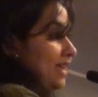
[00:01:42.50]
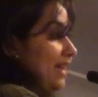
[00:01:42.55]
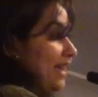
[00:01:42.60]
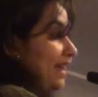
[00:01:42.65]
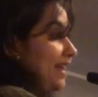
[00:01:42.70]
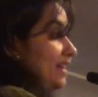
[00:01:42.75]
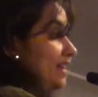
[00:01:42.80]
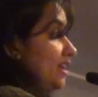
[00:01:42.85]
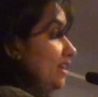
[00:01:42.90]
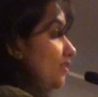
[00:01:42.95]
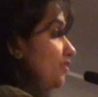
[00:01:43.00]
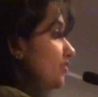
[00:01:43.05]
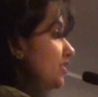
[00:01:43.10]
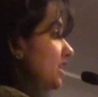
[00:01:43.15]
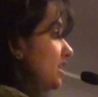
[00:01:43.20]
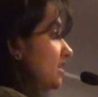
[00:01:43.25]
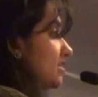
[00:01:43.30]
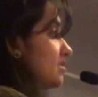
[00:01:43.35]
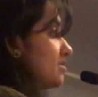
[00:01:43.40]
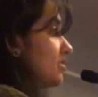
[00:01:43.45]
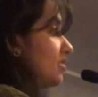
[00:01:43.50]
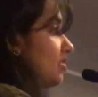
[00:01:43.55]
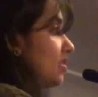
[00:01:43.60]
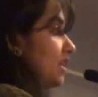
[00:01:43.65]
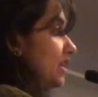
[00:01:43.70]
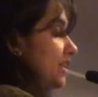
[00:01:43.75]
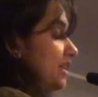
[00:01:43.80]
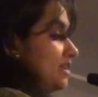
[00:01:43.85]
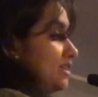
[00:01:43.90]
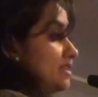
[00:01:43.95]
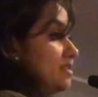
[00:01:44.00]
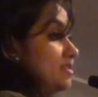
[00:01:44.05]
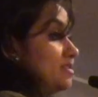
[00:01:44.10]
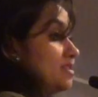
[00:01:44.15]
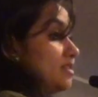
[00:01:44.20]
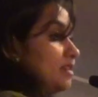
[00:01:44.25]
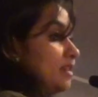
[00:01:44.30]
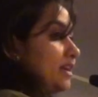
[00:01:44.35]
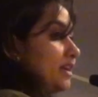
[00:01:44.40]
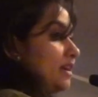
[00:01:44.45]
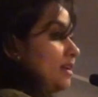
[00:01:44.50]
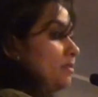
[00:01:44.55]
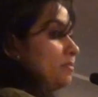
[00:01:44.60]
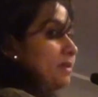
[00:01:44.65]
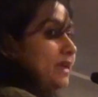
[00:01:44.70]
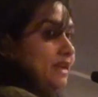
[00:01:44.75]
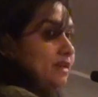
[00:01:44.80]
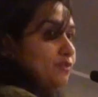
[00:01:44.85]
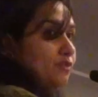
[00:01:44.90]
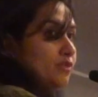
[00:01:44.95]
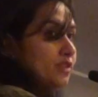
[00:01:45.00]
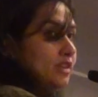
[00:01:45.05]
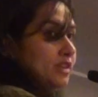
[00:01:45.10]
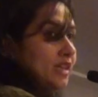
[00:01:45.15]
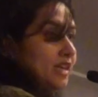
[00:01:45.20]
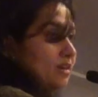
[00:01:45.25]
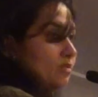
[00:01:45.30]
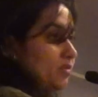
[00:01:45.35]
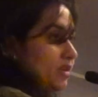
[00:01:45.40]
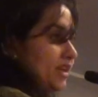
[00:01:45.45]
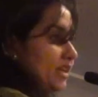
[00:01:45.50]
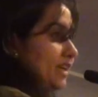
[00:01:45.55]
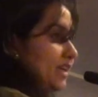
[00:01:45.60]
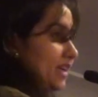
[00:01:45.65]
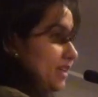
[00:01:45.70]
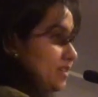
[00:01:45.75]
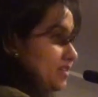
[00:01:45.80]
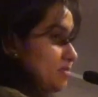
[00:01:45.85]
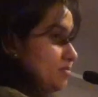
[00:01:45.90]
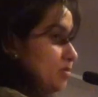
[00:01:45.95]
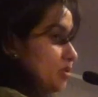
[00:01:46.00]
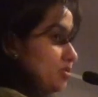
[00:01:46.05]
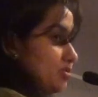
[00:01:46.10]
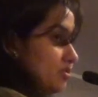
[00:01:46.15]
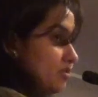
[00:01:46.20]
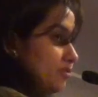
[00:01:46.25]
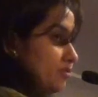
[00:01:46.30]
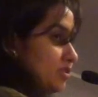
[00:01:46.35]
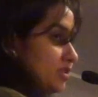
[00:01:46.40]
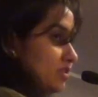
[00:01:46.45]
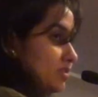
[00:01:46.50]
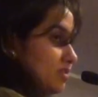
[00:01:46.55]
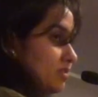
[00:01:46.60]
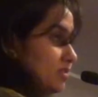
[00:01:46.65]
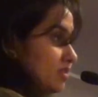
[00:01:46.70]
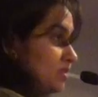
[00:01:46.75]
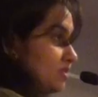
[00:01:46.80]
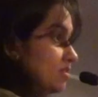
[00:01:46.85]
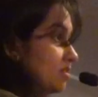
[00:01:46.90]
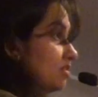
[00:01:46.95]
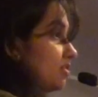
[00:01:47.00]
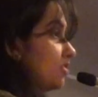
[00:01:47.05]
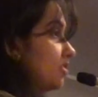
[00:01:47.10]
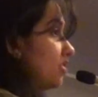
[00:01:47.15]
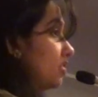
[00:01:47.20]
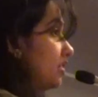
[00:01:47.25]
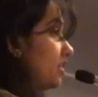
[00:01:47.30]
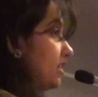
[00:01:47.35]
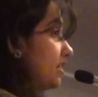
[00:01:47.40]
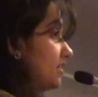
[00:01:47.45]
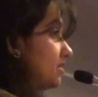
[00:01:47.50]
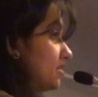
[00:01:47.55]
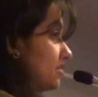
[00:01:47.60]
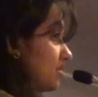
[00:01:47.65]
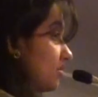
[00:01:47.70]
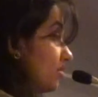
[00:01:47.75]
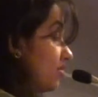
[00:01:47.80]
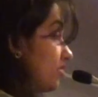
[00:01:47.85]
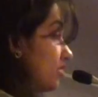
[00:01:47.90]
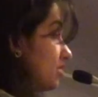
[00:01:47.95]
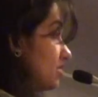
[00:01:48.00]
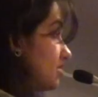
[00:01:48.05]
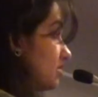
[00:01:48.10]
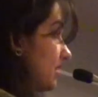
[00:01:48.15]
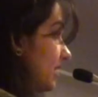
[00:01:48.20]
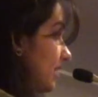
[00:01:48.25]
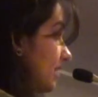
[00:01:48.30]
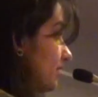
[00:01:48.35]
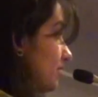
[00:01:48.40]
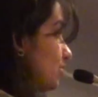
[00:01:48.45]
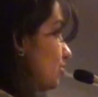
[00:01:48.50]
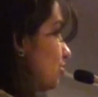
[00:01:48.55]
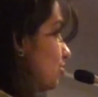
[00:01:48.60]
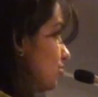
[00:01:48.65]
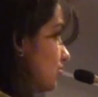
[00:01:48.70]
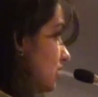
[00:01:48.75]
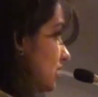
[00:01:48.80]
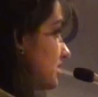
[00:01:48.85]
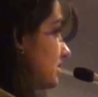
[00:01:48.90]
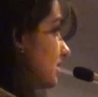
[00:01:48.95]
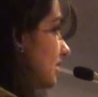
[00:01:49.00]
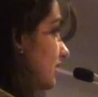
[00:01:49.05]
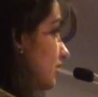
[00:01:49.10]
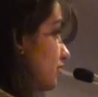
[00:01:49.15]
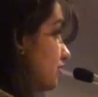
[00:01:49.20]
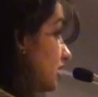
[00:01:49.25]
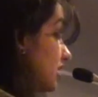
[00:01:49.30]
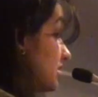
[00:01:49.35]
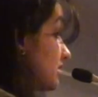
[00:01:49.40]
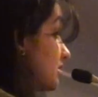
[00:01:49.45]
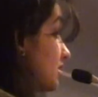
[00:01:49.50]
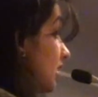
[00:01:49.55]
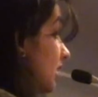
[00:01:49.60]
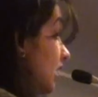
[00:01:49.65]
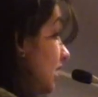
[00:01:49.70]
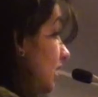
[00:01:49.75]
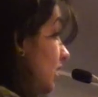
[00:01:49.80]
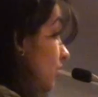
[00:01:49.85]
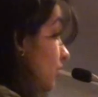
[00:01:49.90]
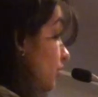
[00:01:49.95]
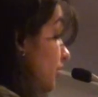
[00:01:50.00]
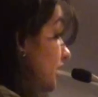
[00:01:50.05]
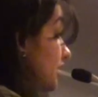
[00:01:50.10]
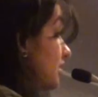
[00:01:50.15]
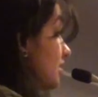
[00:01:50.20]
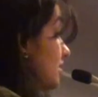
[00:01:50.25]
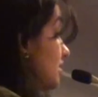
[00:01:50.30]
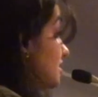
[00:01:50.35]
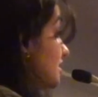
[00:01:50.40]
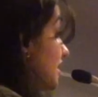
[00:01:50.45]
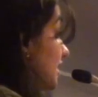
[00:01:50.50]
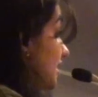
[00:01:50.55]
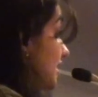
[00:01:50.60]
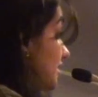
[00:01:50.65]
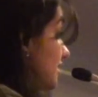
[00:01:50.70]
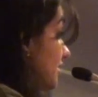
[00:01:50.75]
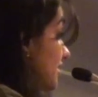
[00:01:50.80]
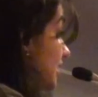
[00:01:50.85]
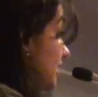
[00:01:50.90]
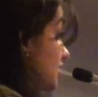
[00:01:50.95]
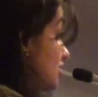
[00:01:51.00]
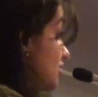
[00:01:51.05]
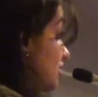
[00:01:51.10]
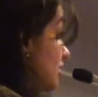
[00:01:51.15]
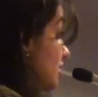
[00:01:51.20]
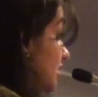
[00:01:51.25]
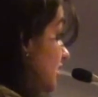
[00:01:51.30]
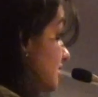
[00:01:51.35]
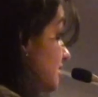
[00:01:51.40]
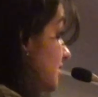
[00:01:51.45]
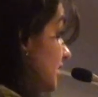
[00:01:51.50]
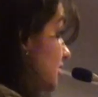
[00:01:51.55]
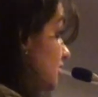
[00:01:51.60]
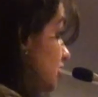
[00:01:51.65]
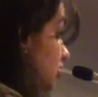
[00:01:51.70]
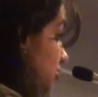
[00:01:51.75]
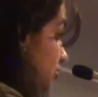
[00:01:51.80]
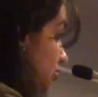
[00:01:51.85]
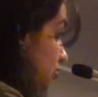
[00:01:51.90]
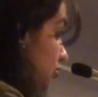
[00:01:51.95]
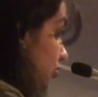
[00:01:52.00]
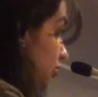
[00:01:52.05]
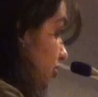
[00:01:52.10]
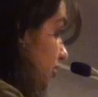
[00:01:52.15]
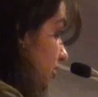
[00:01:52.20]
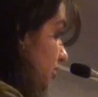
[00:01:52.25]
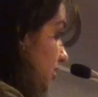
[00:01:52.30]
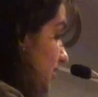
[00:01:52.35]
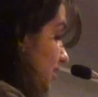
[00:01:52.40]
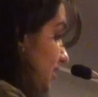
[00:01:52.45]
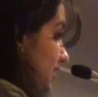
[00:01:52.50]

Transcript: And if there is really an incidental benefit that one gets because of this, is it really a service? And these kind of things, whether it's an international transaction or not.